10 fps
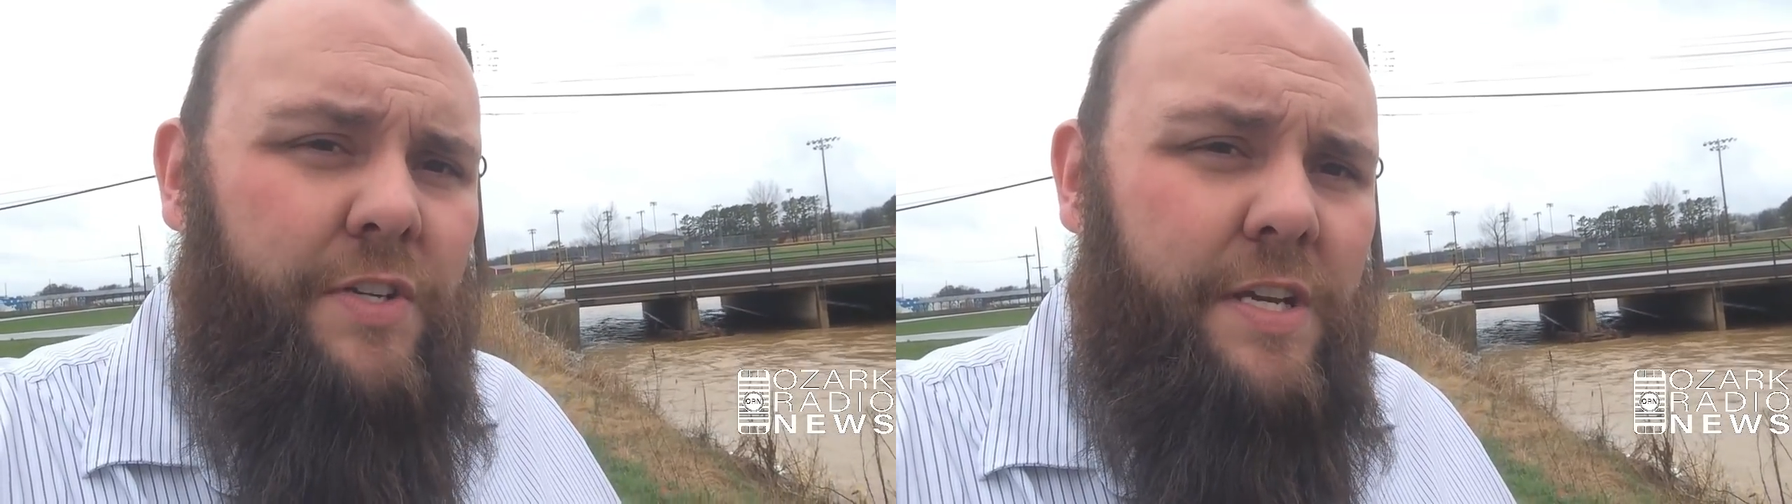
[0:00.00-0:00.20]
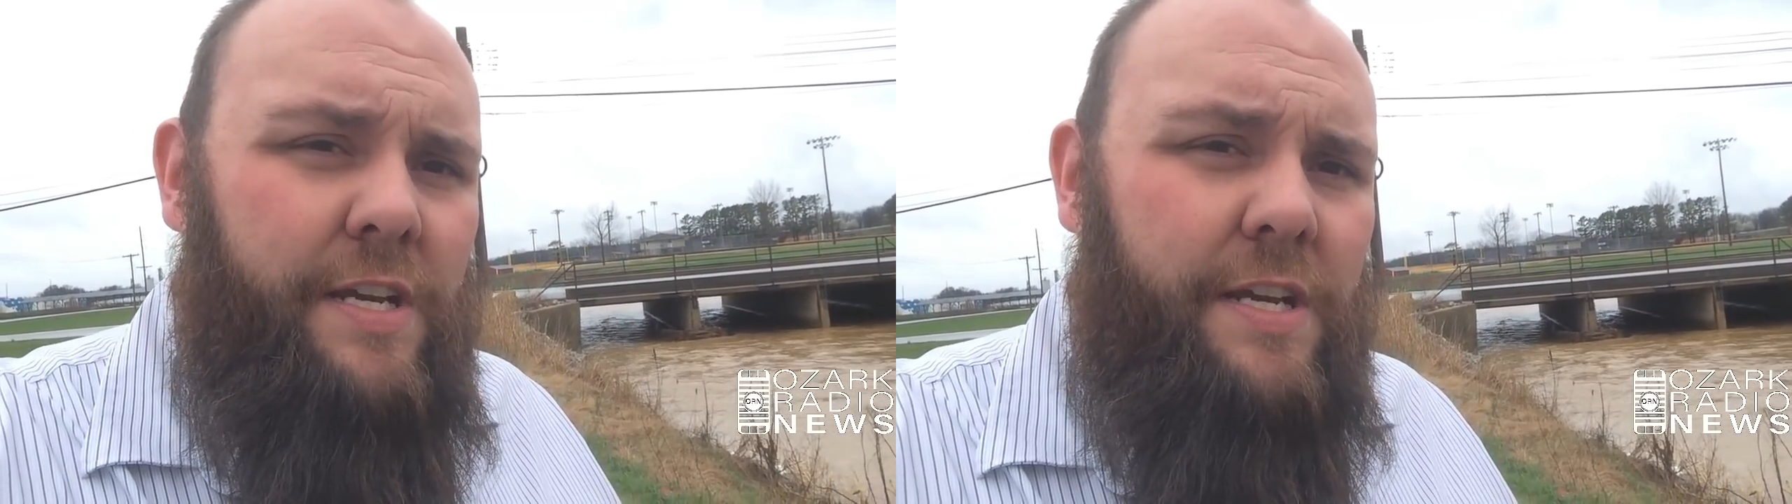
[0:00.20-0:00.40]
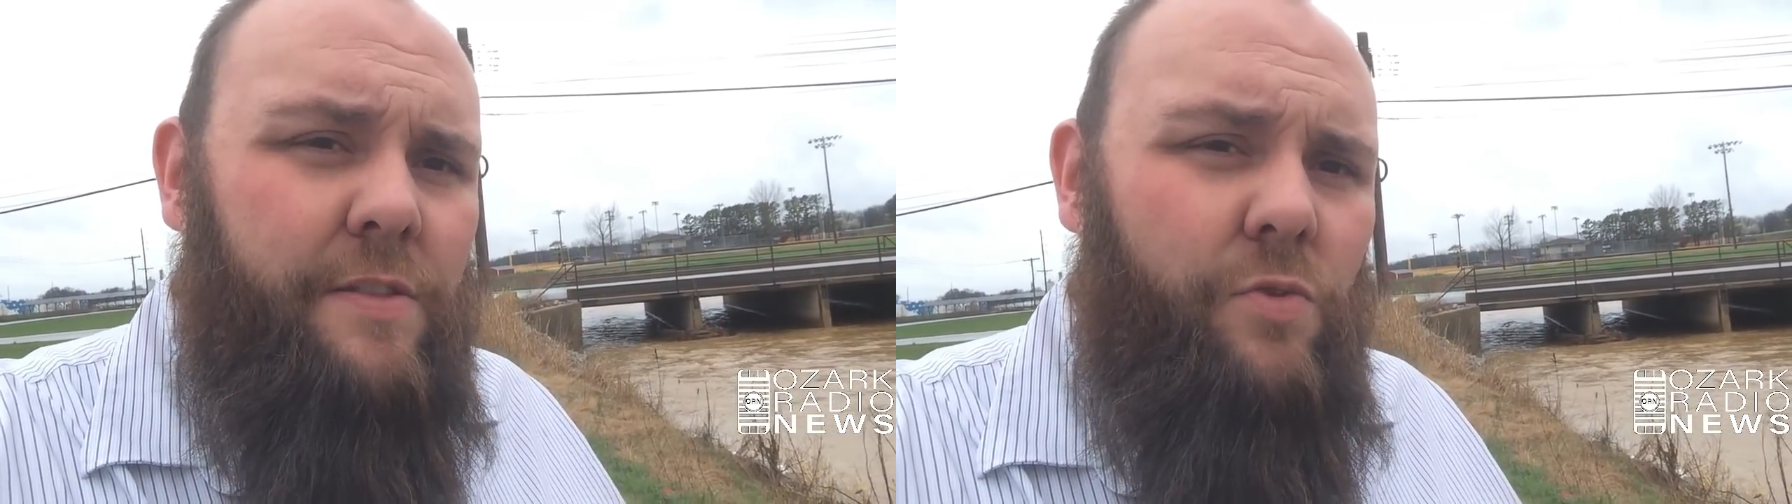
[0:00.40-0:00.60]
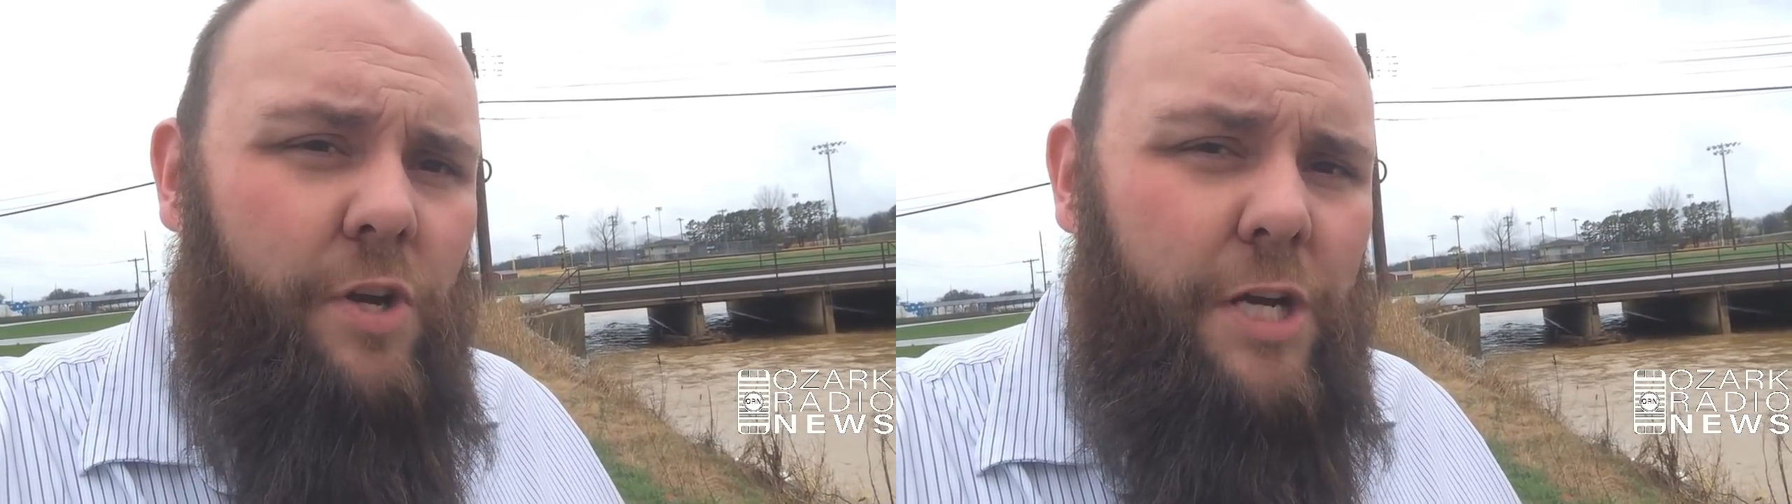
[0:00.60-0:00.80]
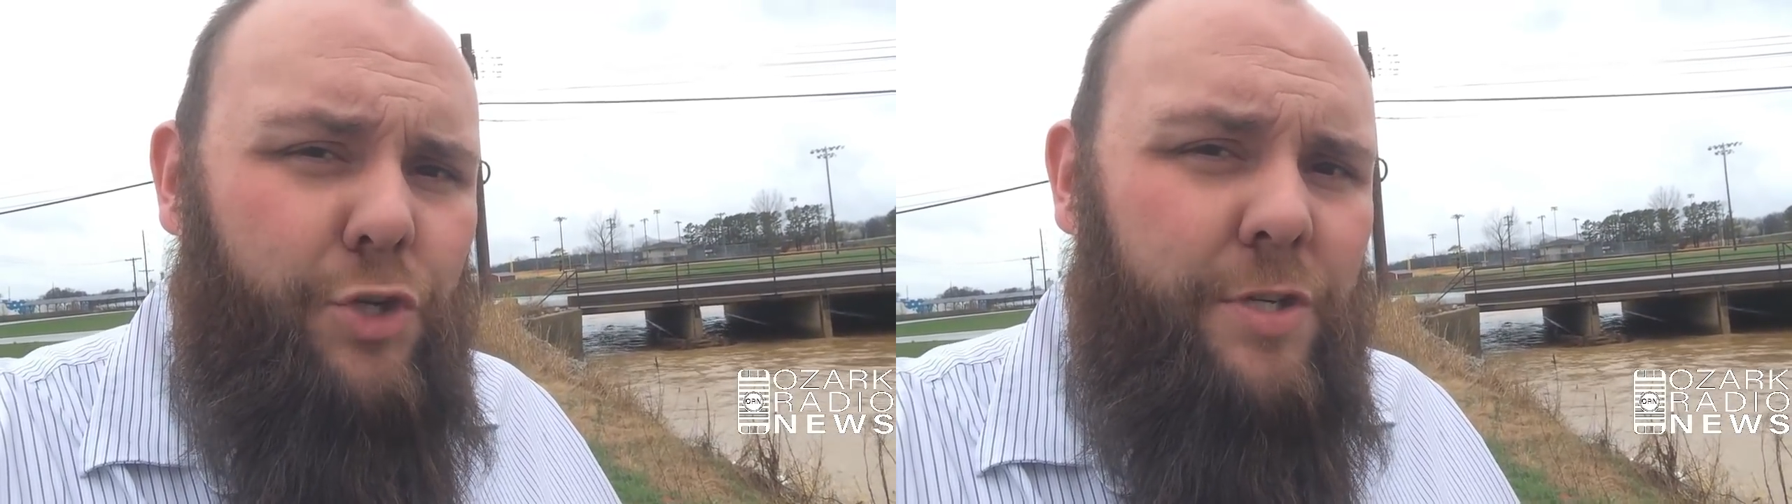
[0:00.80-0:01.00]
see in the
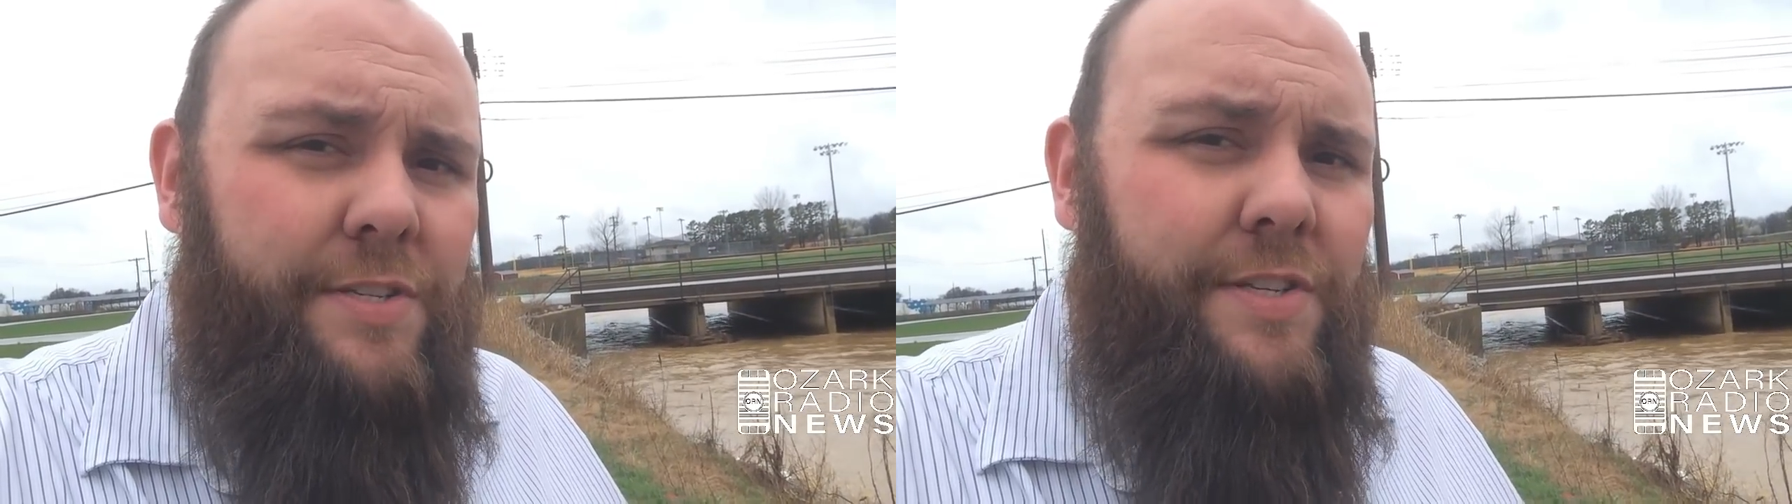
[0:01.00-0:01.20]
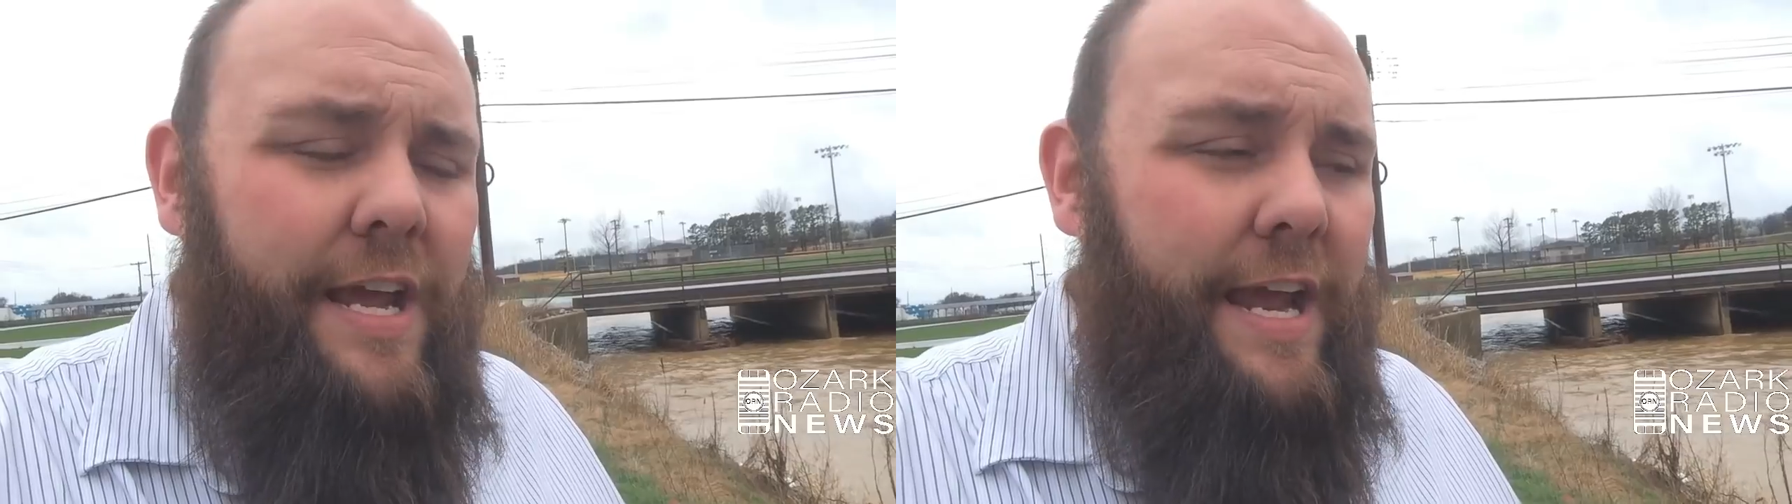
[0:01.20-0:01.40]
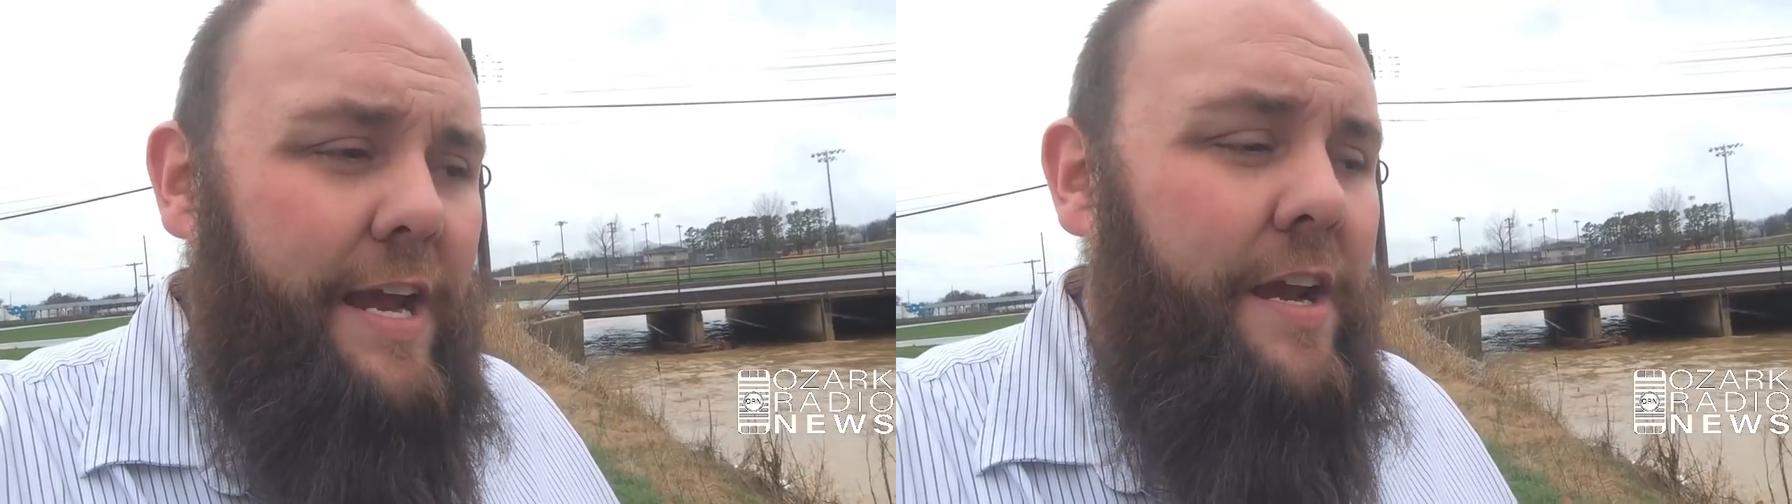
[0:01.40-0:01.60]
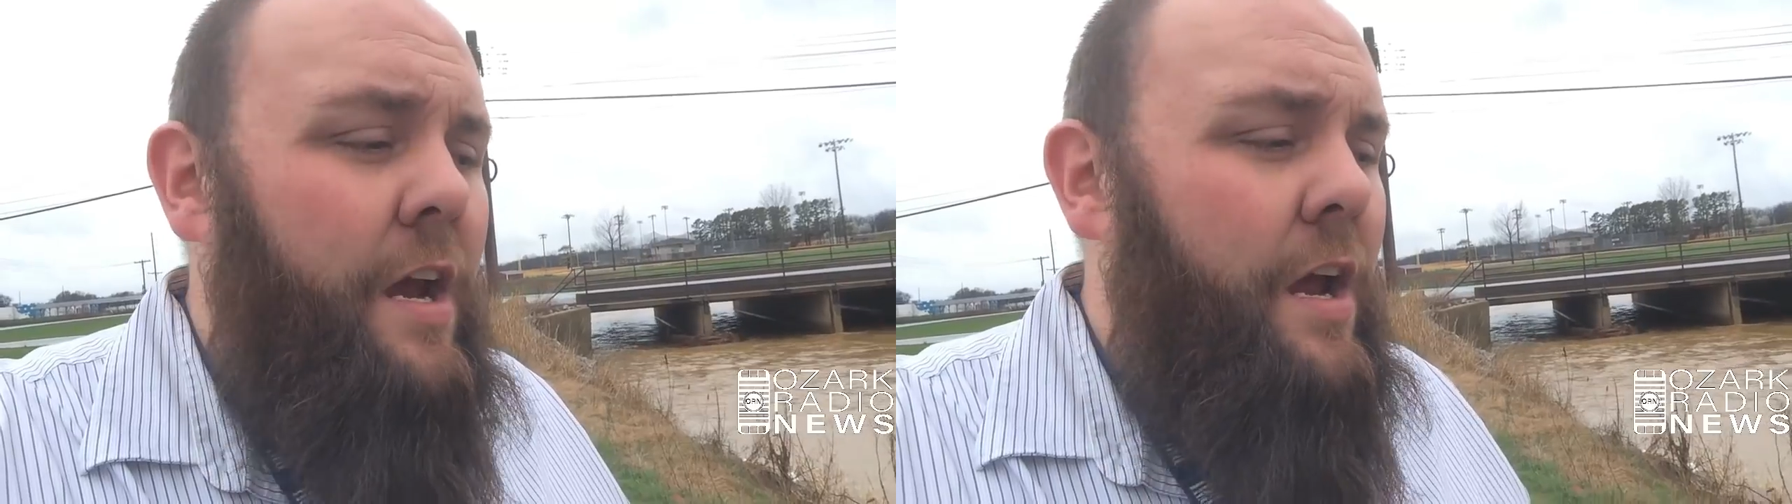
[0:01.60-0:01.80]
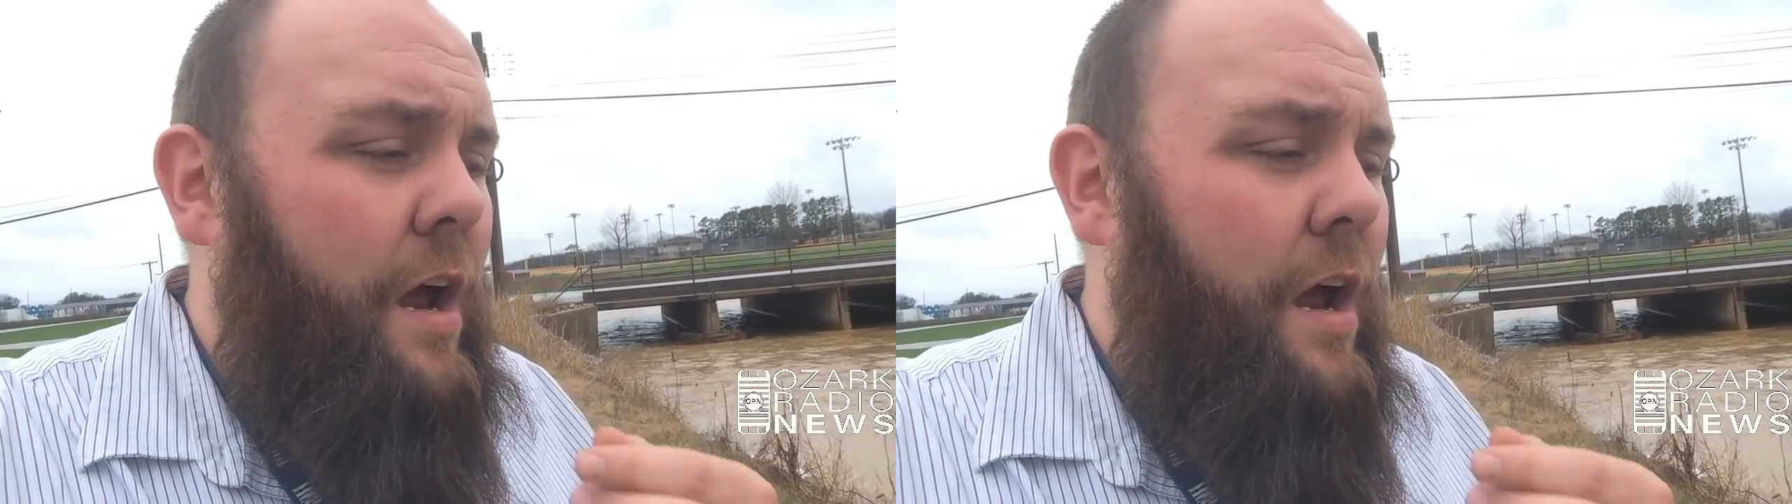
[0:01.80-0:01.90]
region today.